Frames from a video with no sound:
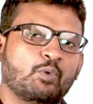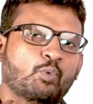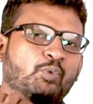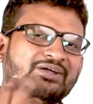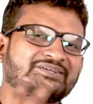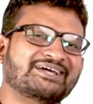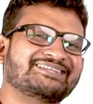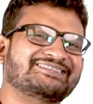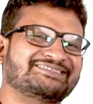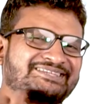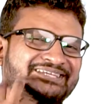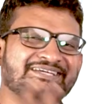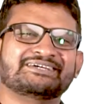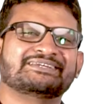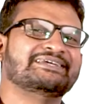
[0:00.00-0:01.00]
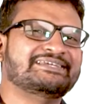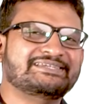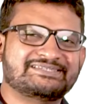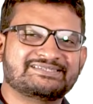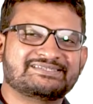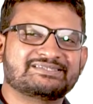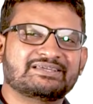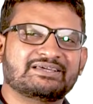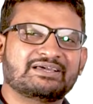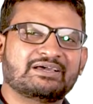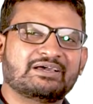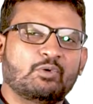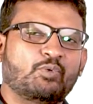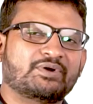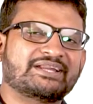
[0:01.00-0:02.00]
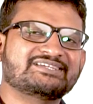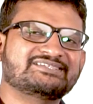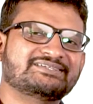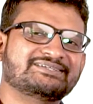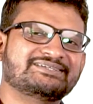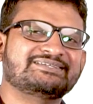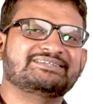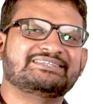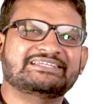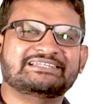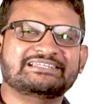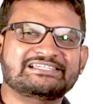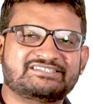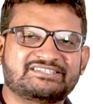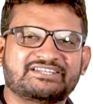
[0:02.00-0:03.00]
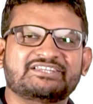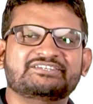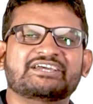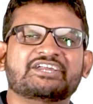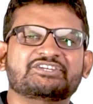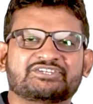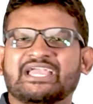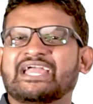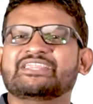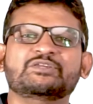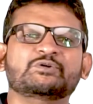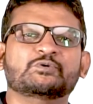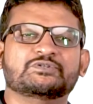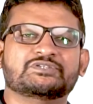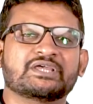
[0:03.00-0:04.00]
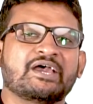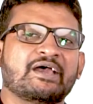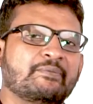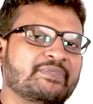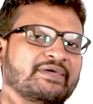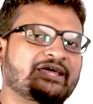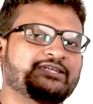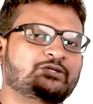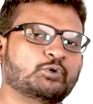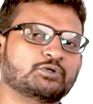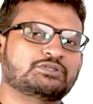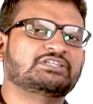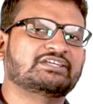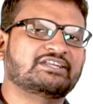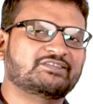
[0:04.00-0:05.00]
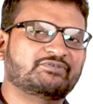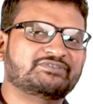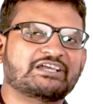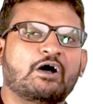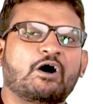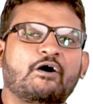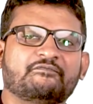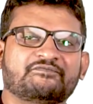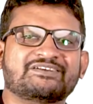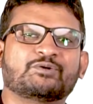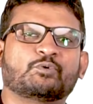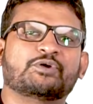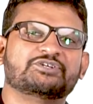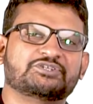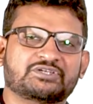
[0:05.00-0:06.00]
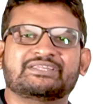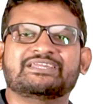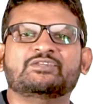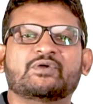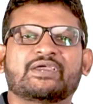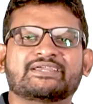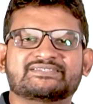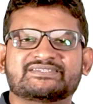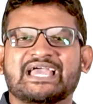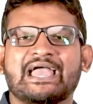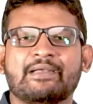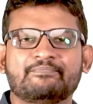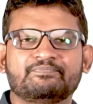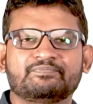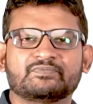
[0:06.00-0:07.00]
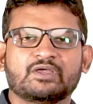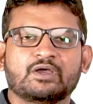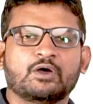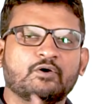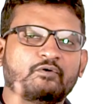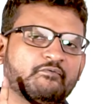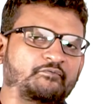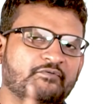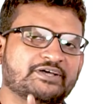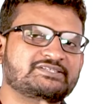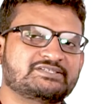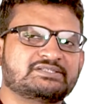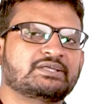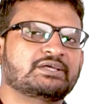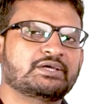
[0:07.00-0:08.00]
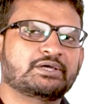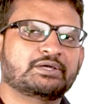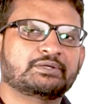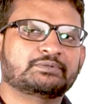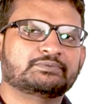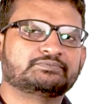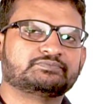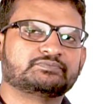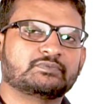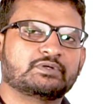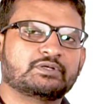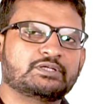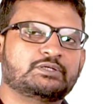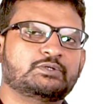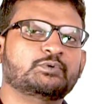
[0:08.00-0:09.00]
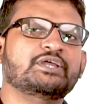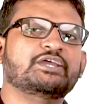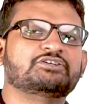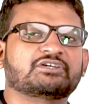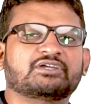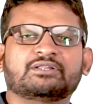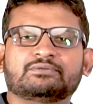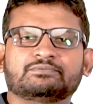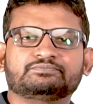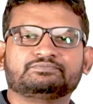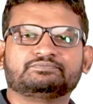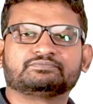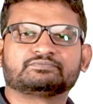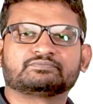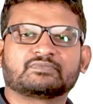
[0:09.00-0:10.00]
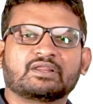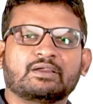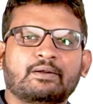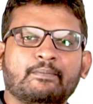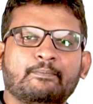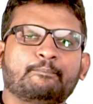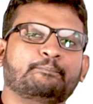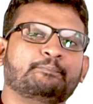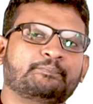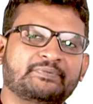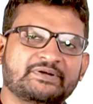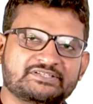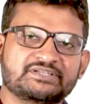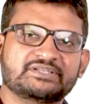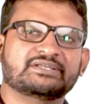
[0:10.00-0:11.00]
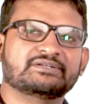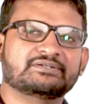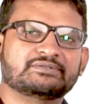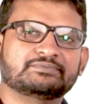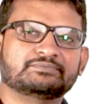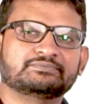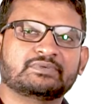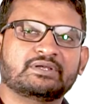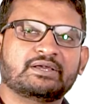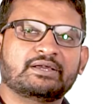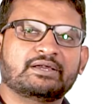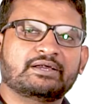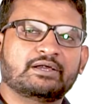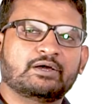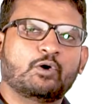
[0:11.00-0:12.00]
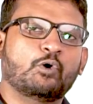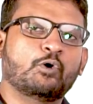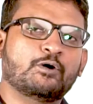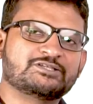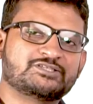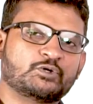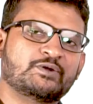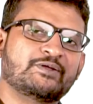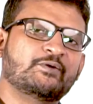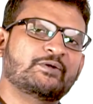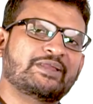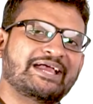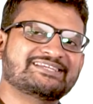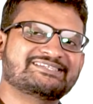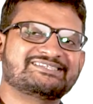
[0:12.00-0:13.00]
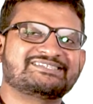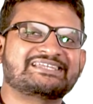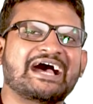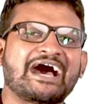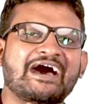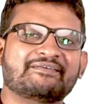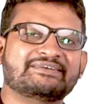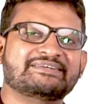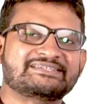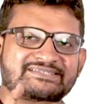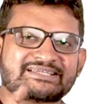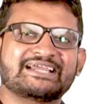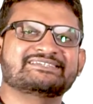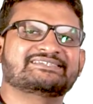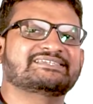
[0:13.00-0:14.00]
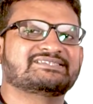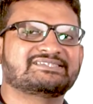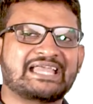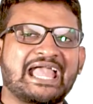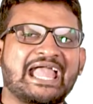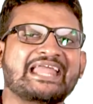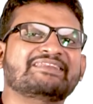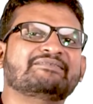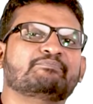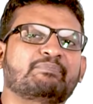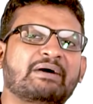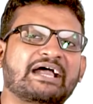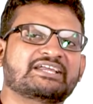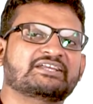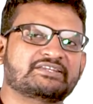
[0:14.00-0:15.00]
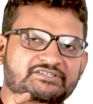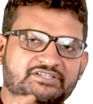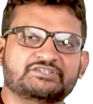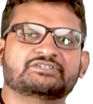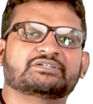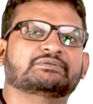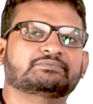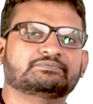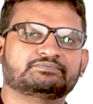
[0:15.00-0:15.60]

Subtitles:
What are theories? What are certain theories that the judge can use? There are two theories which are often questioned in your exam. First, judicial precedent, also known as stare decisis, standby decision.